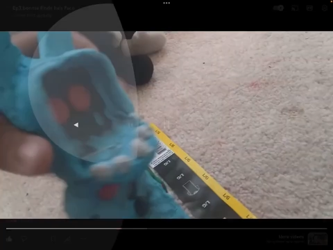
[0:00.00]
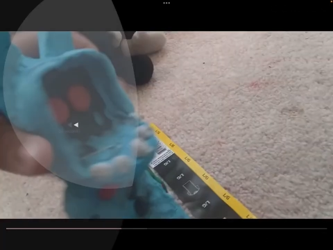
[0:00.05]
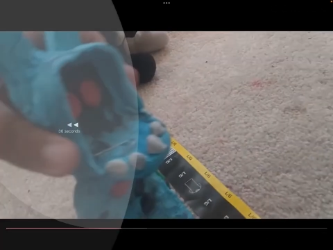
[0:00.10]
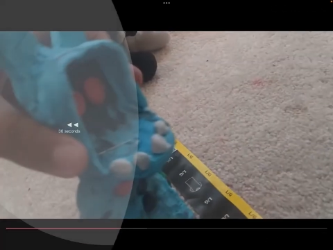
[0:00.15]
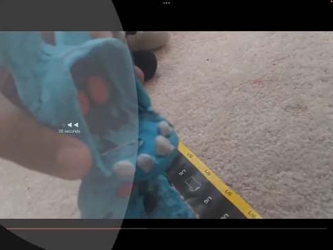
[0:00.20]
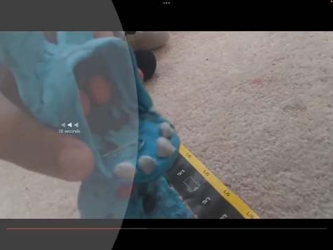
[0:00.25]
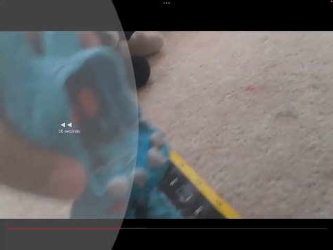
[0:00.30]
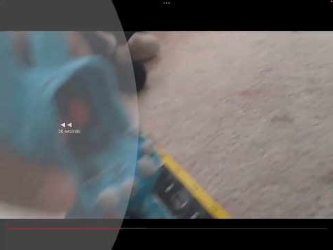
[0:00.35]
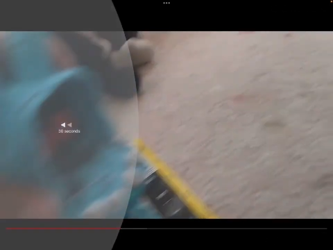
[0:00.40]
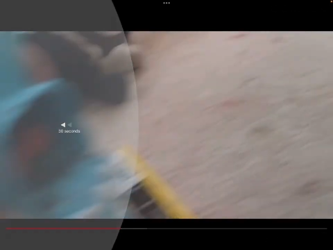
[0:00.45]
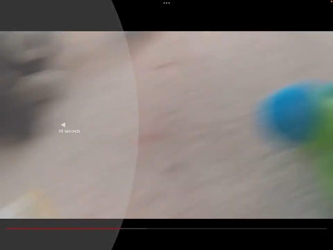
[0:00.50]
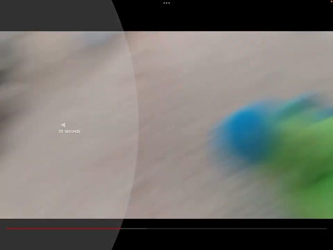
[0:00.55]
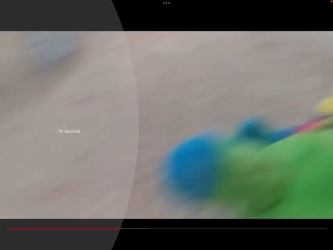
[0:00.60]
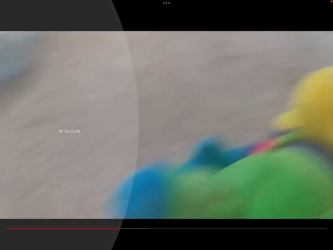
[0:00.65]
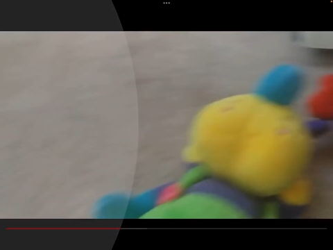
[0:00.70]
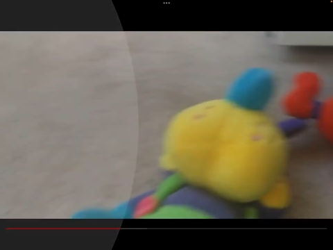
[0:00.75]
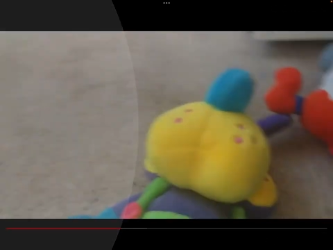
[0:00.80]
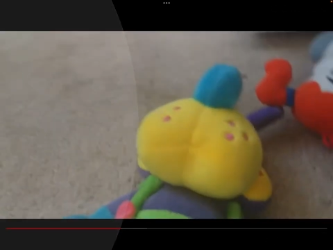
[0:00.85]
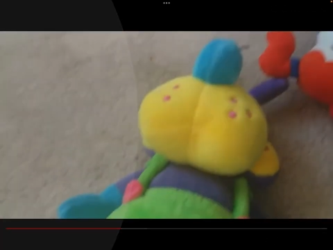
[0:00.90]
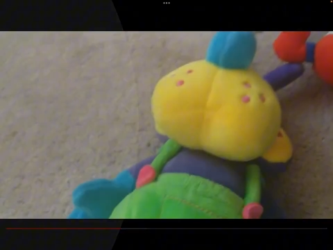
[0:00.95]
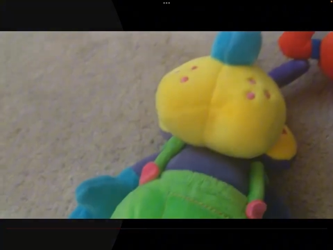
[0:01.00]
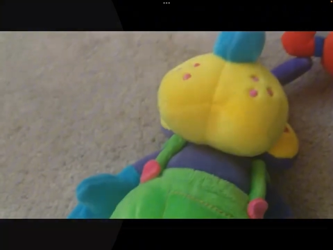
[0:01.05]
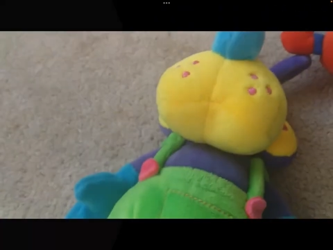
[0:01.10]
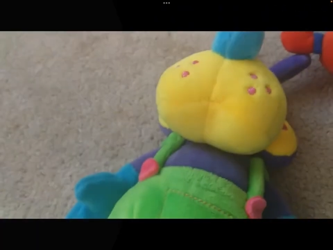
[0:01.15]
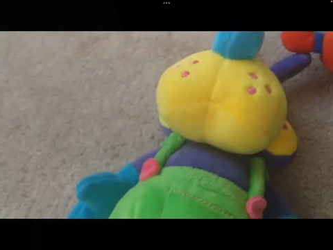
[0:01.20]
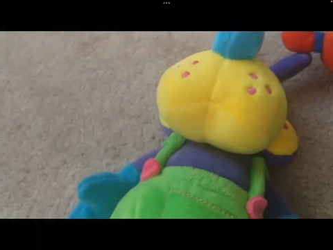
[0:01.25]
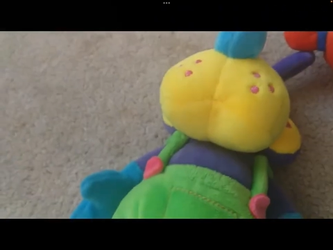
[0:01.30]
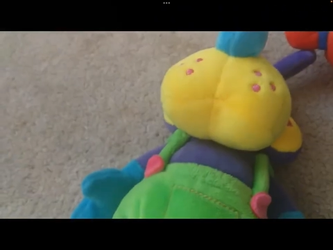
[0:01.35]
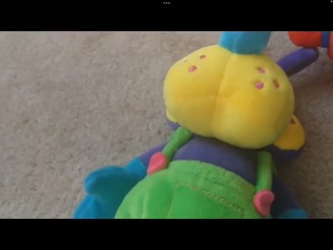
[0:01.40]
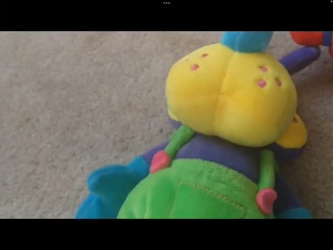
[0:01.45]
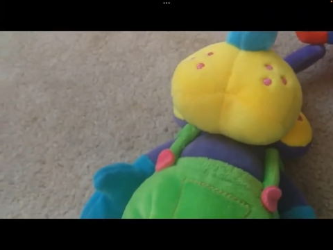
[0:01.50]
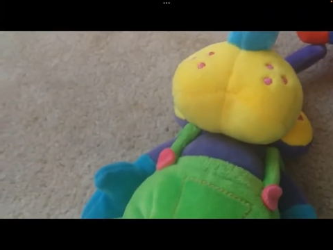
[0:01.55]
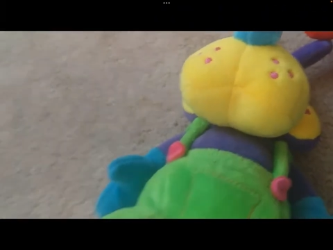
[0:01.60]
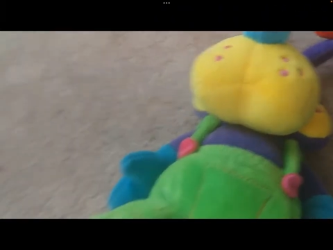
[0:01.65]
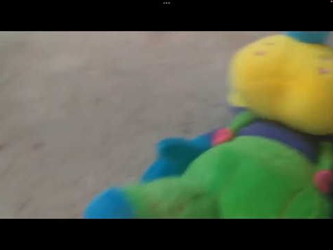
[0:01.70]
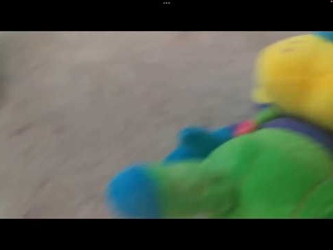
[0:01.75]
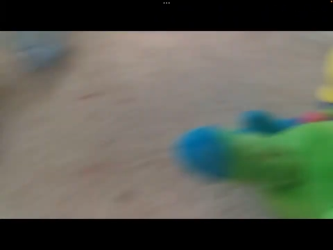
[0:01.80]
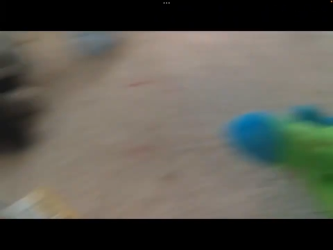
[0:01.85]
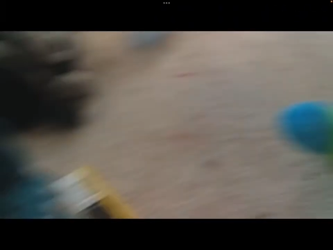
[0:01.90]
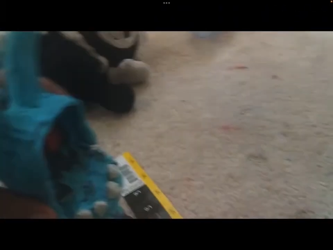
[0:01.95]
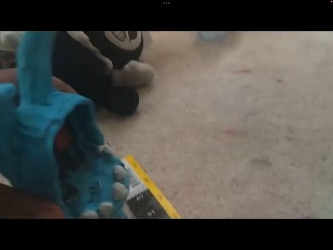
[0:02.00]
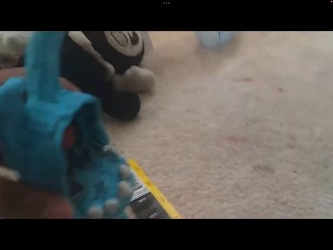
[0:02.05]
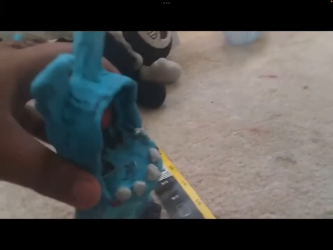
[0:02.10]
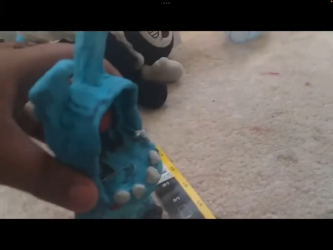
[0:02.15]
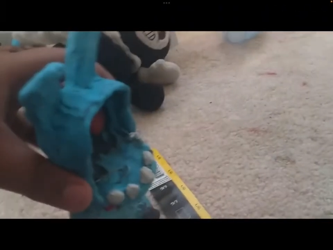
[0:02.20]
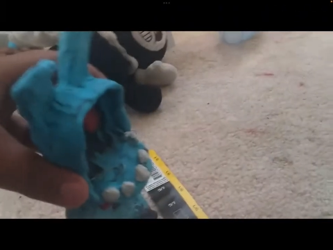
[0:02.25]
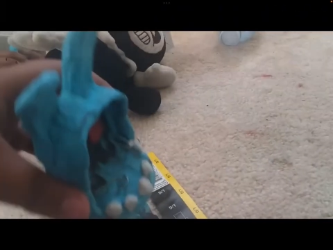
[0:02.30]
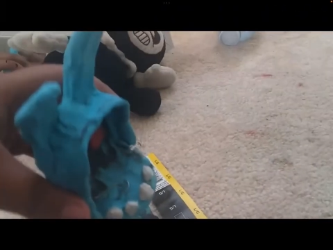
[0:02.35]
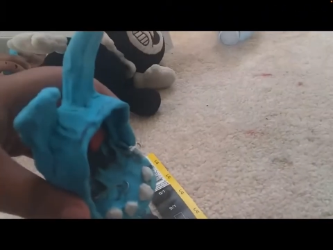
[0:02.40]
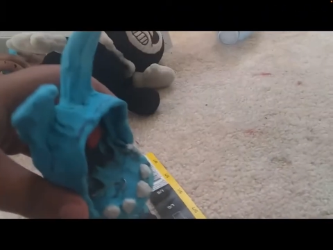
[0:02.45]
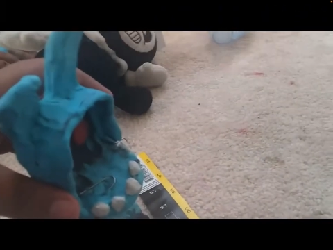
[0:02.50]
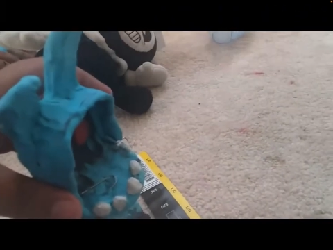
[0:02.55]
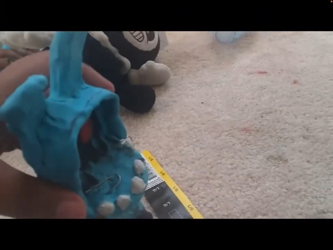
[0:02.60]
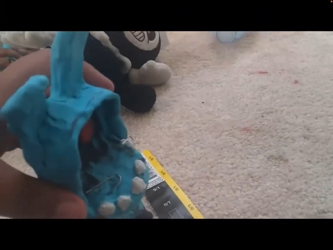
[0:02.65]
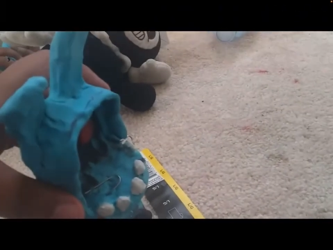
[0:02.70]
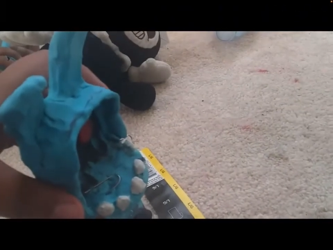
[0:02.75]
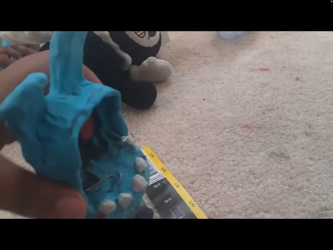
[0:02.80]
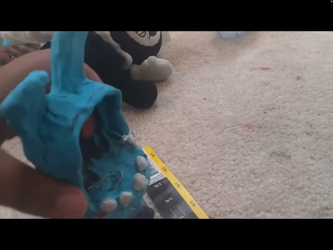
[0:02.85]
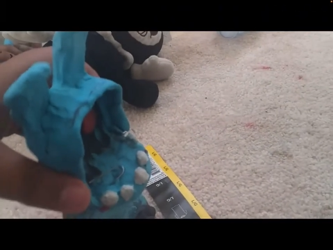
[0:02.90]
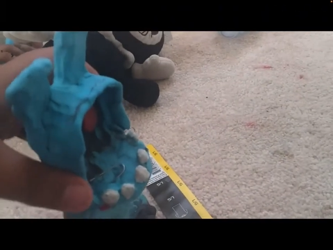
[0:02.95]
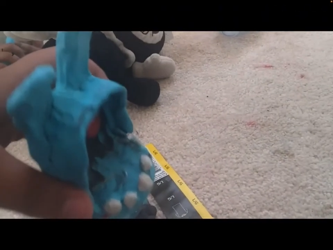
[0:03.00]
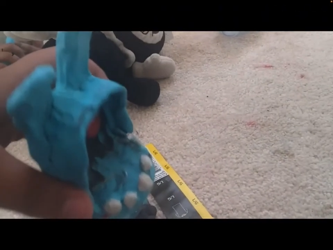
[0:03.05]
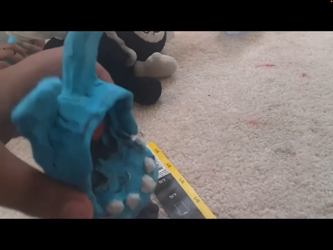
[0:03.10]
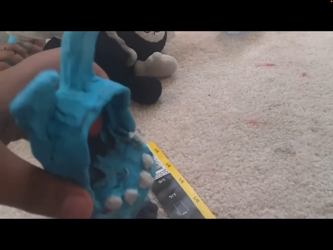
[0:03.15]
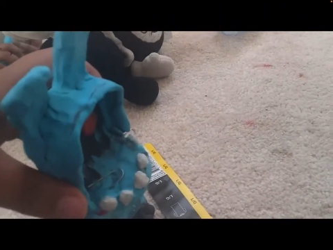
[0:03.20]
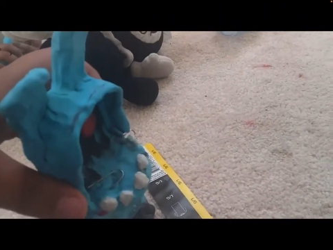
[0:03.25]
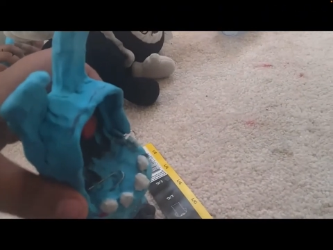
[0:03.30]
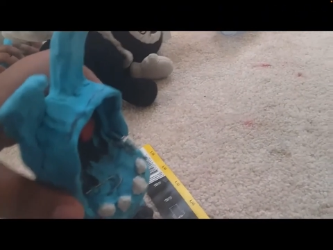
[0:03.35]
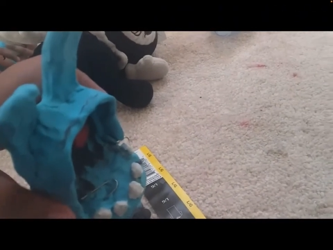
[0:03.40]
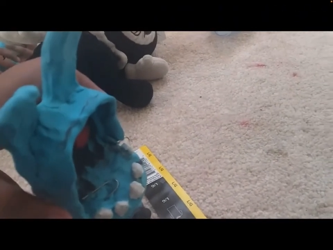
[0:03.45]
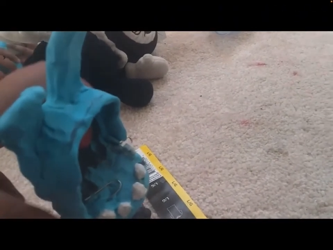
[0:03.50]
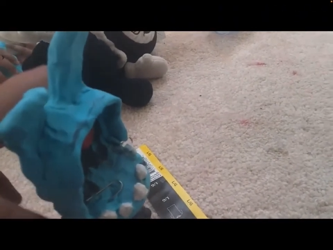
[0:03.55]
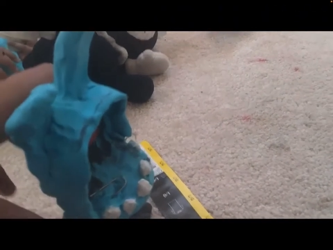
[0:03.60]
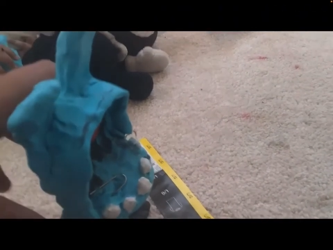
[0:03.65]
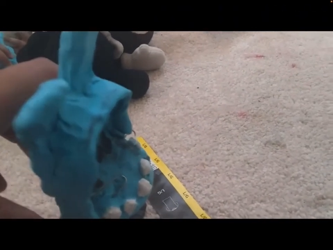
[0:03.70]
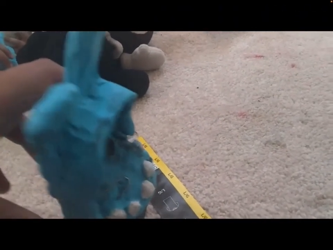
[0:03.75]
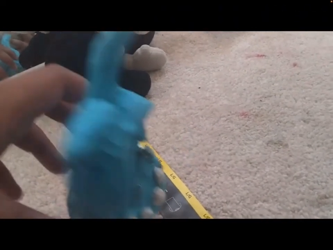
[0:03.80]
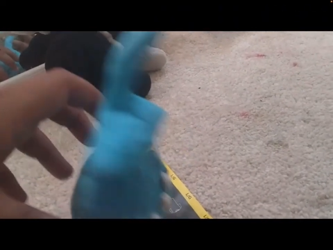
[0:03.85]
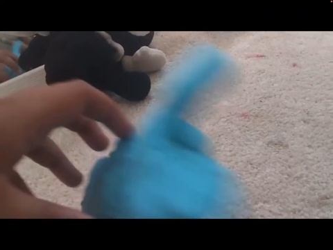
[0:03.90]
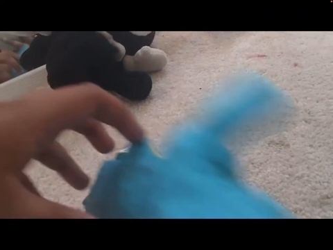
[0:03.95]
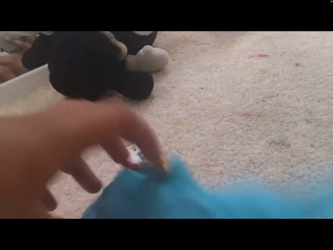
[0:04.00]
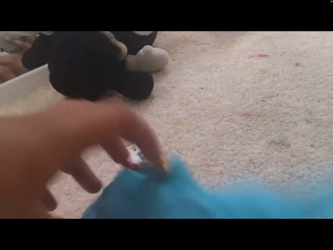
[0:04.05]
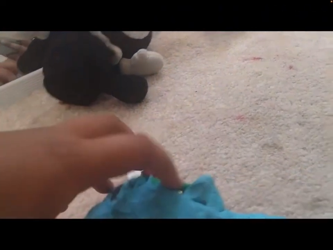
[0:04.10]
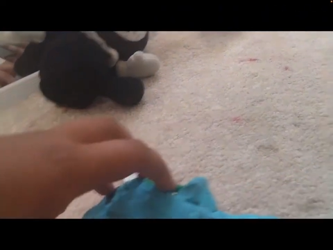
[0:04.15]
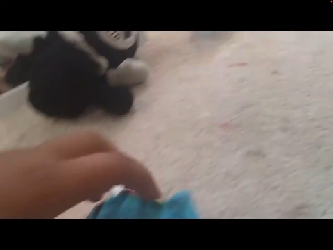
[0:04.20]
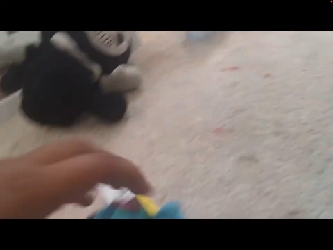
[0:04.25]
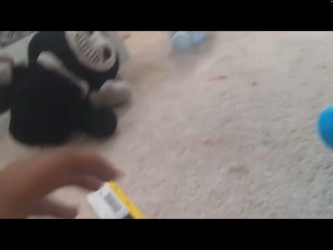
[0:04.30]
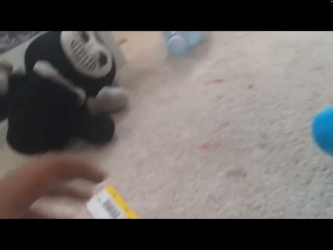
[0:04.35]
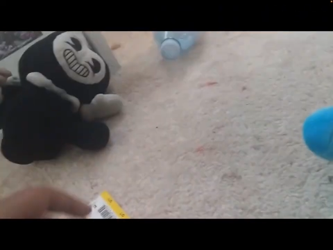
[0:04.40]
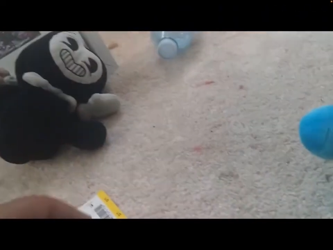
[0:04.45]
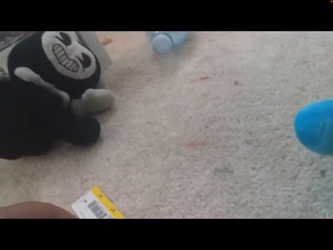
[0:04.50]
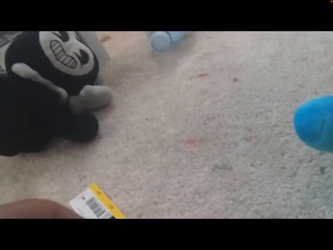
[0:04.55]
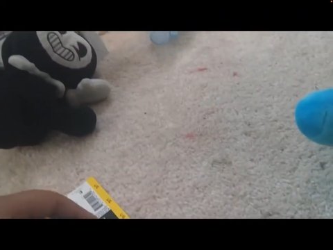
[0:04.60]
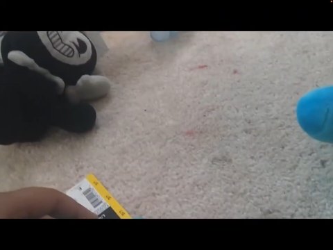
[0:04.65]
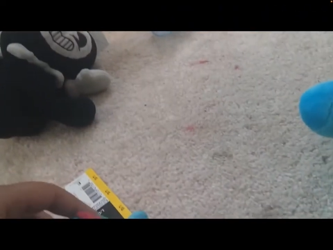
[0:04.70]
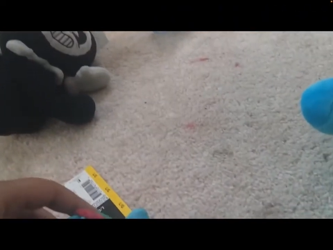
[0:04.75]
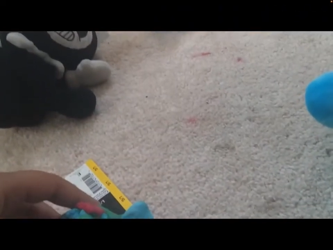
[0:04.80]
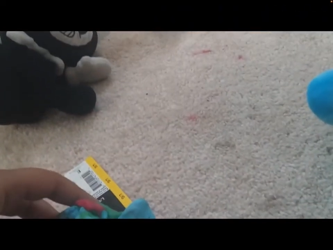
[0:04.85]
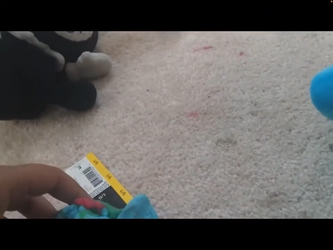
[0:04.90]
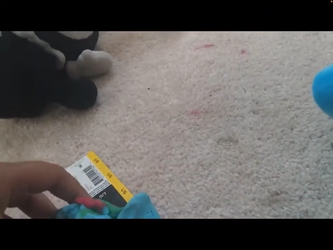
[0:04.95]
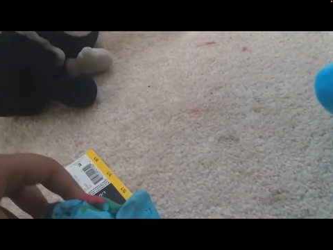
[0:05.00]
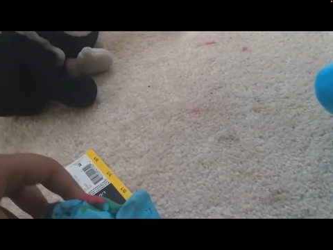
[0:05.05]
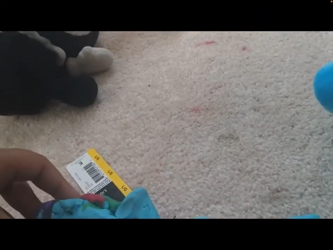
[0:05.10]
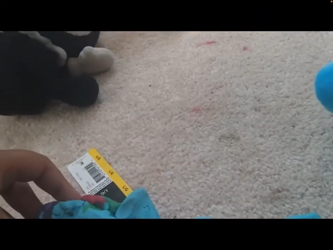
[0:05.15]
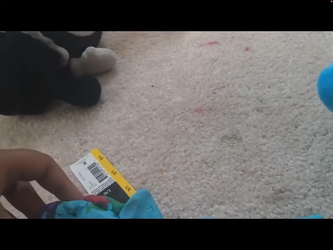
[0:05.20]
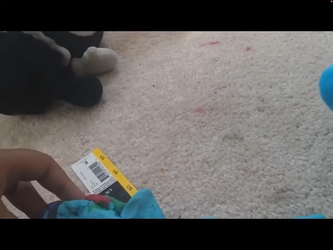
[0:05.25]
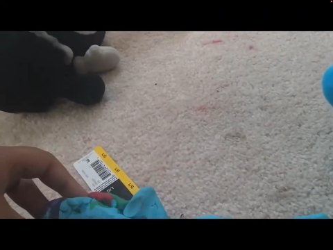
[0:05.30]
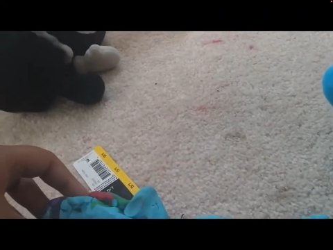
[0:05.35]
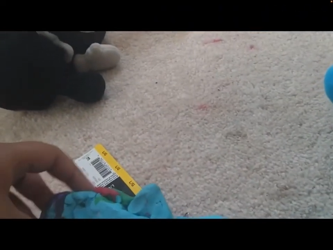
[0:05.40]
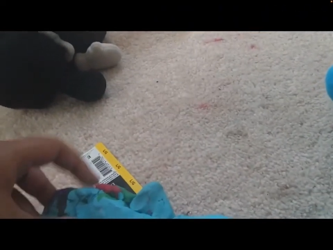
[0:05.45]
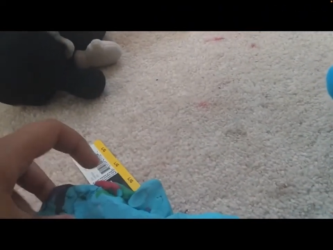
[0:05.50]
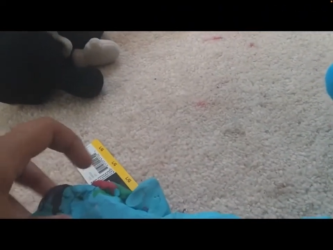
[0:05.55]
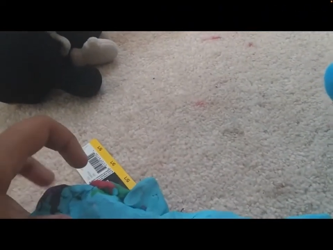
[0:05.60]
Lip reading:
Nobody's mouth can be seen.